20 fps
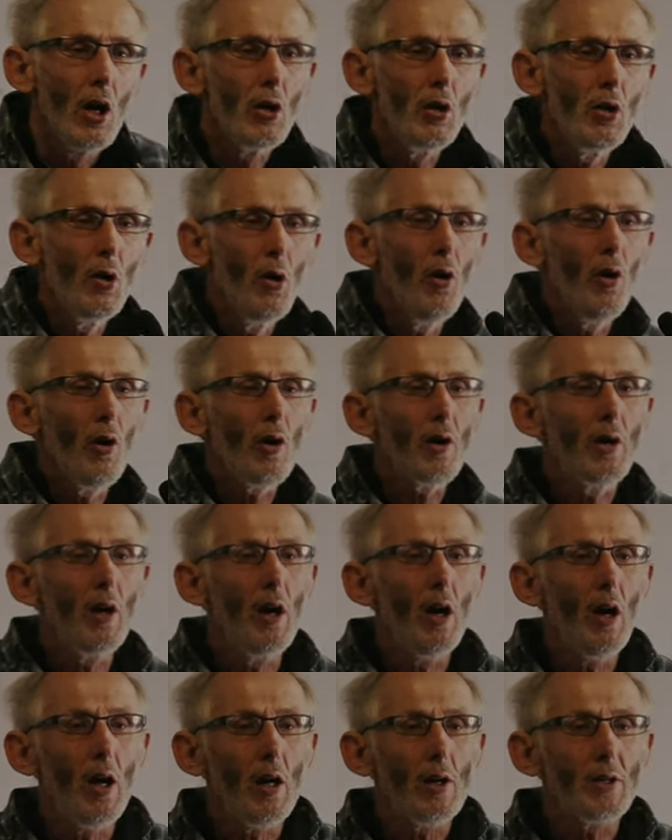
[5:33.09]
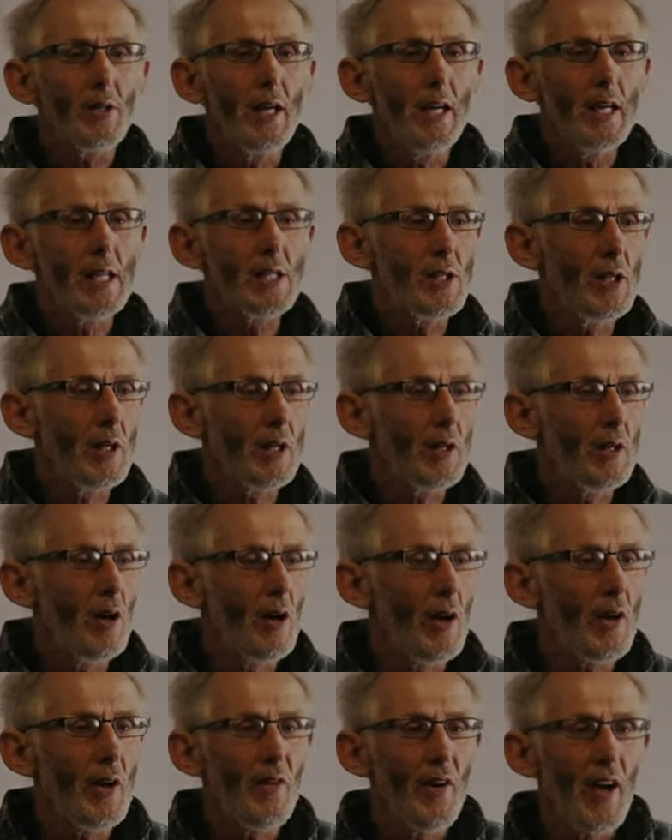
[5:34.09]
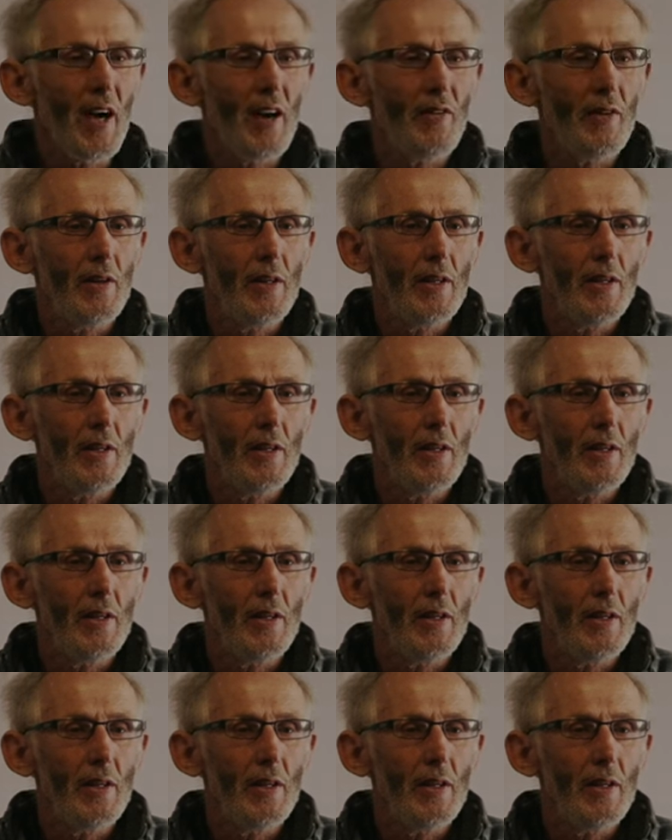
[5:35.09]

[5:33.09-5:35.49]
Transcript: Your God is the God of heaven